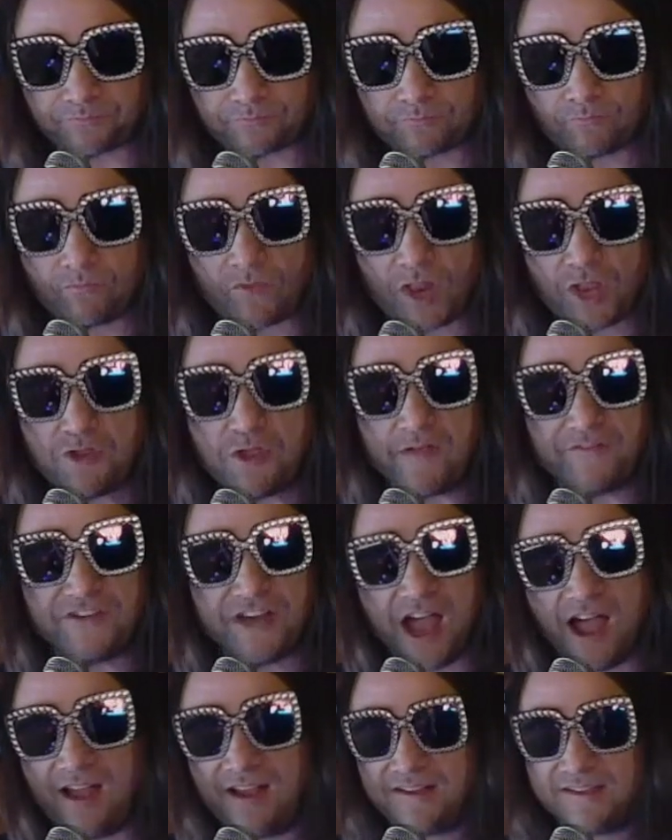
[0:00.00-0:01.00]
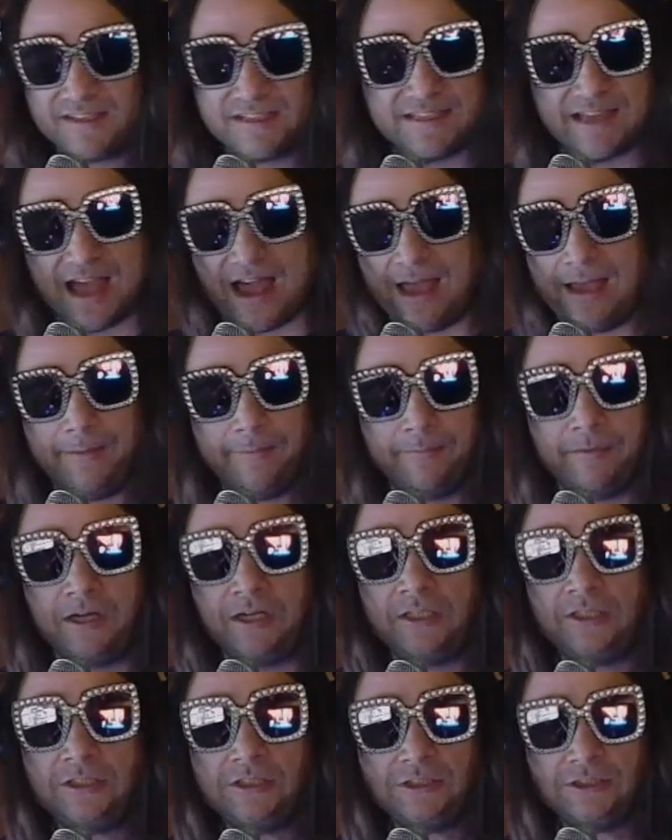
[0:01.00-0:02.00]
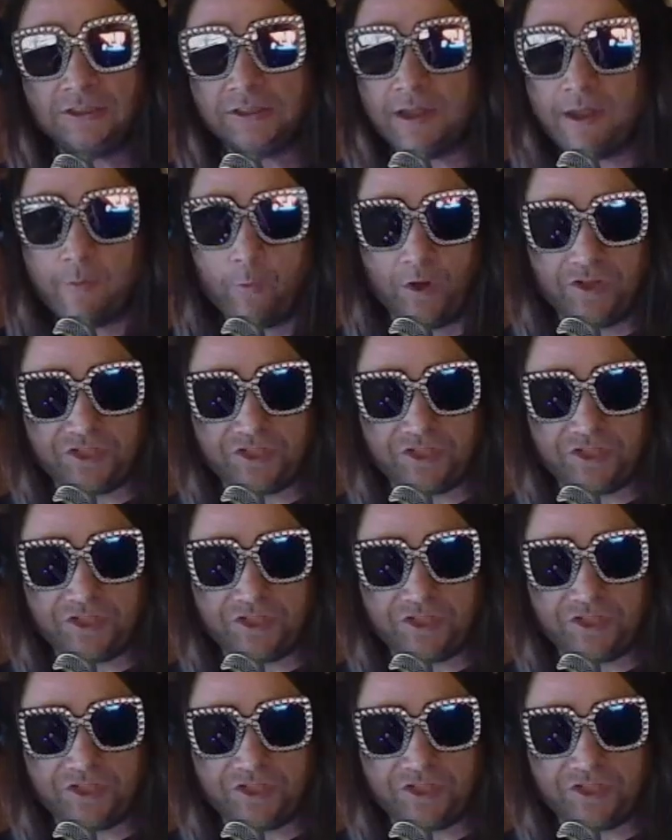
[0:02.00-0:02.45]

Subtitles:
you have tons of time. Once